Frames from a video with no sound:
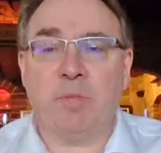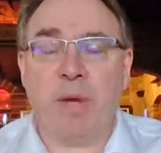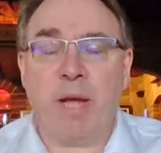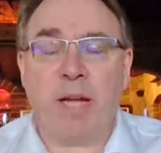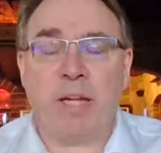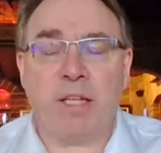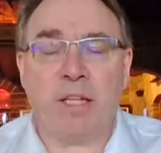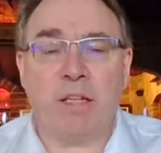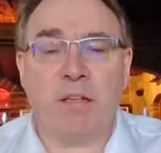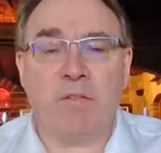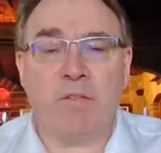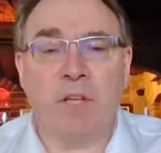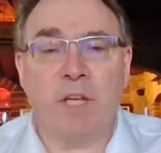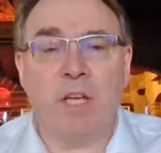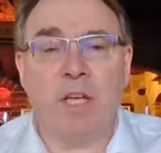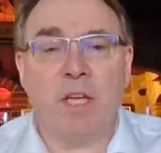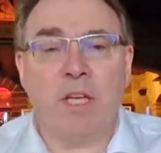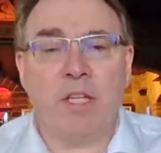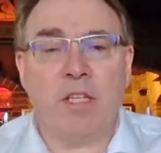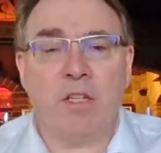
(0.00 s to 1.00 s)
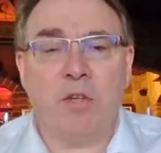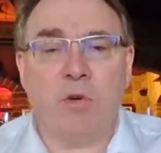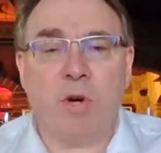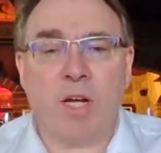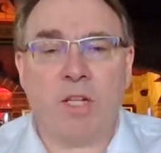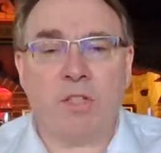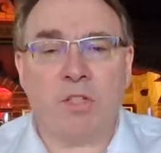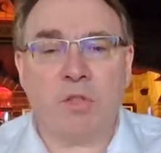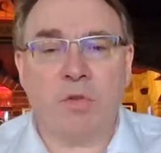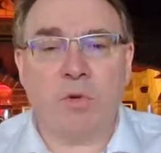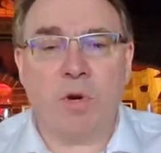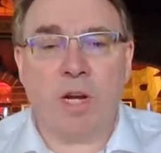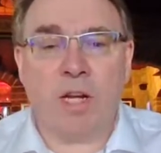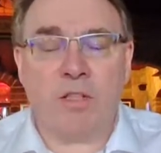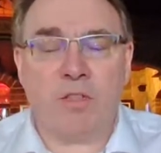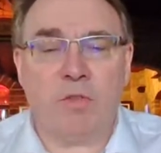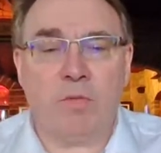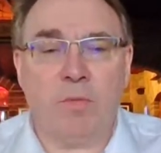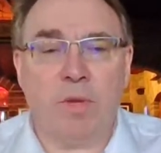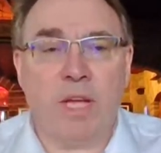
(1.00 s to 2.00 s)
perspective, you also
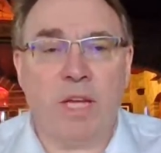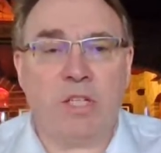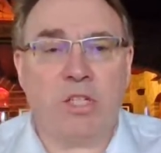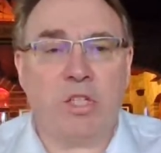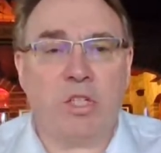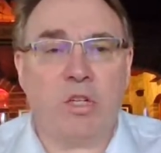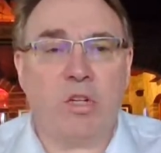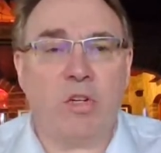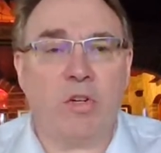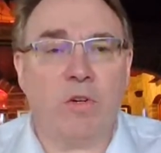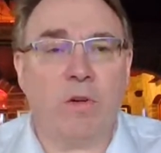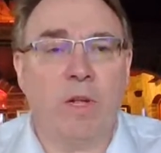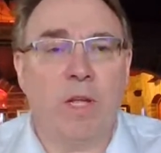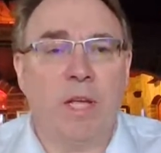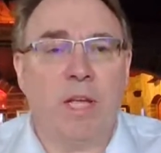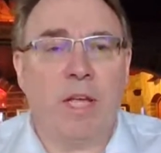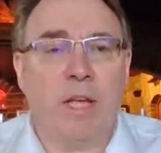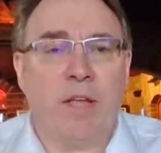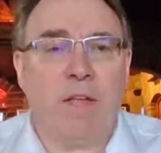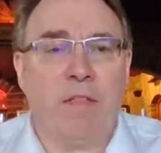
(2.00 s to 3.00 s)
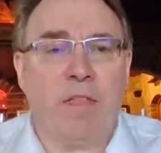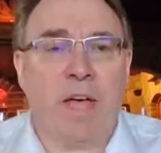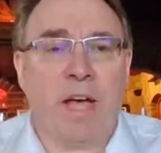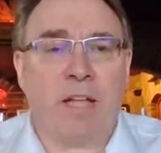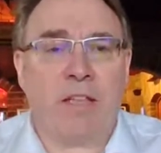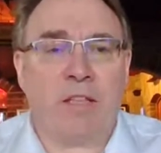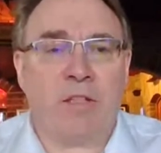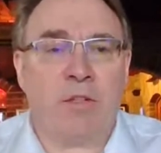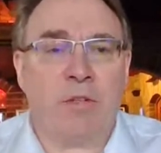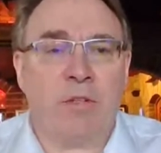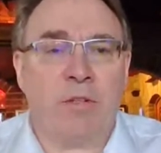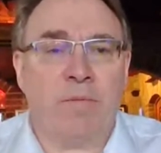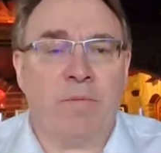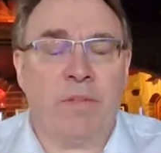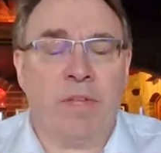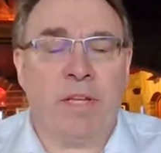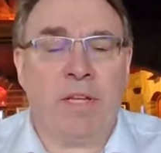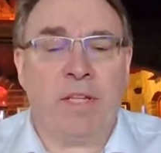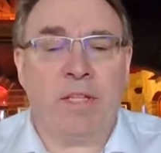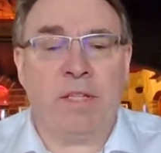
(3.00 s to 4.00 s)
want to make sure that
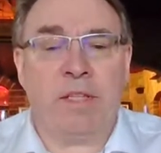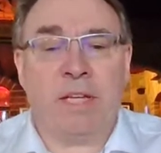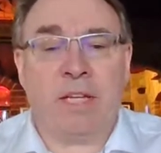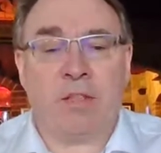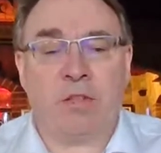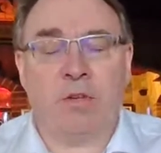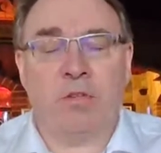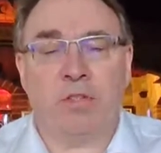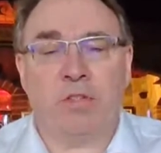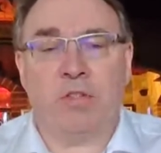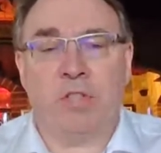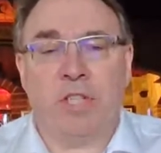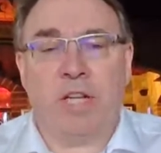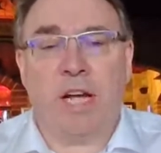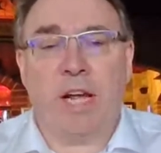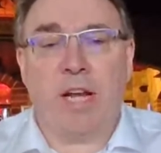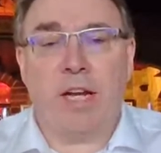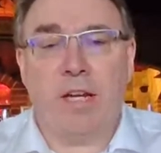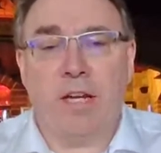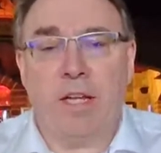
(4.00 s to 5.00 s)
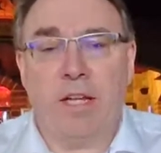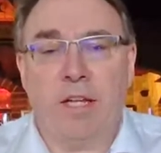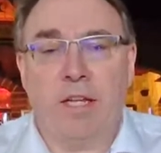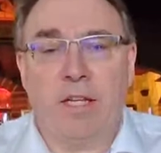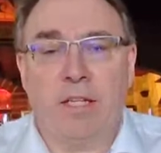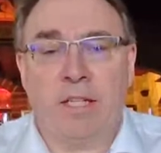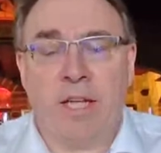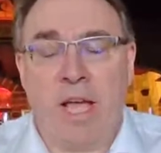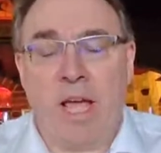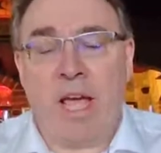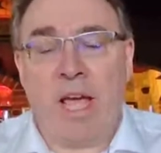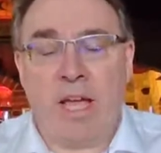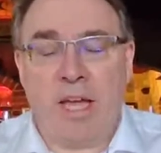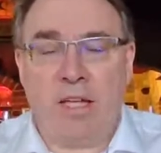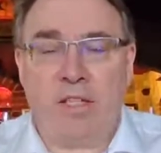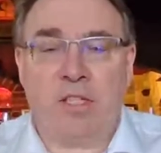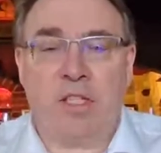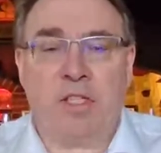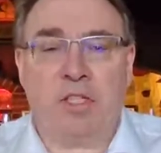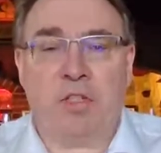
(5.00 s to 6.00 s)
that those are done,
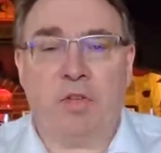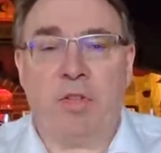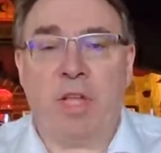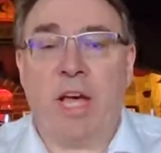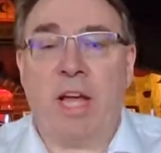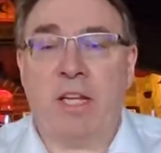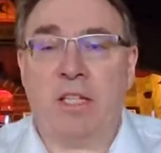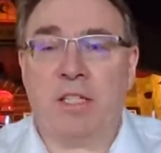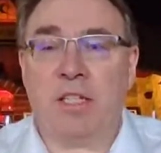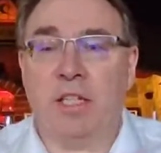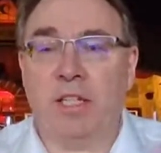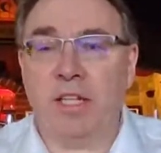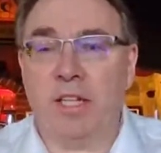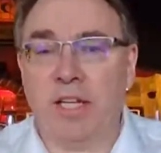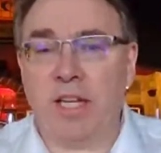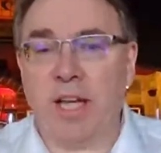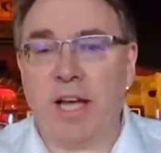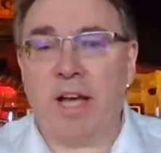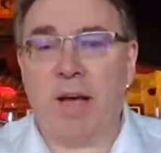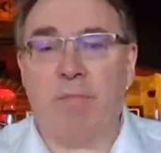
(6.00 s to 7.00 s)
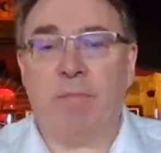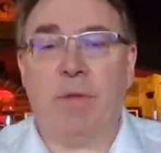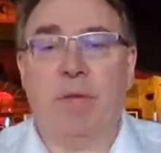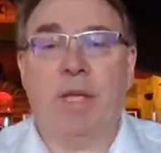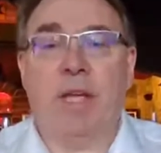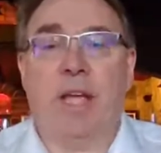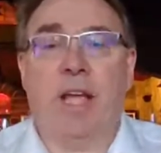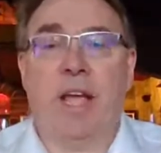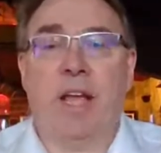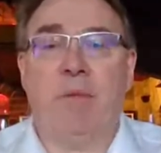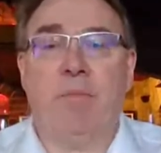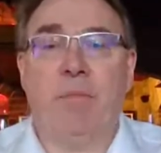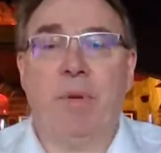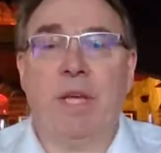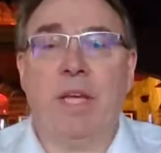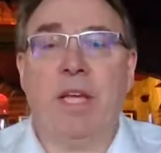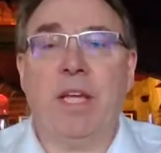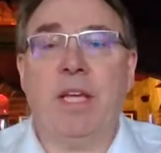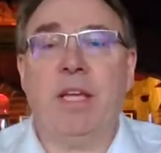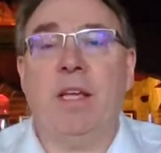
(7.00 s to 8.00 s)
A, just so that is cleaned up, and
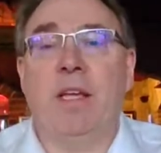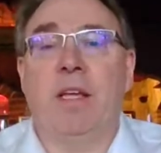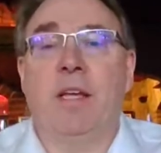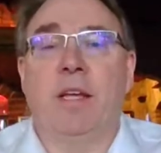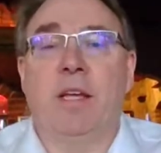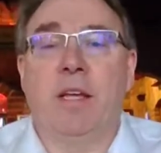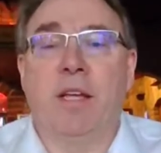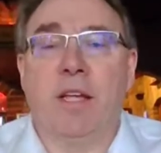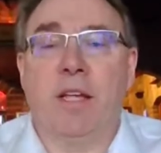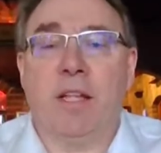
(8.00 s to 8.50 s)
B,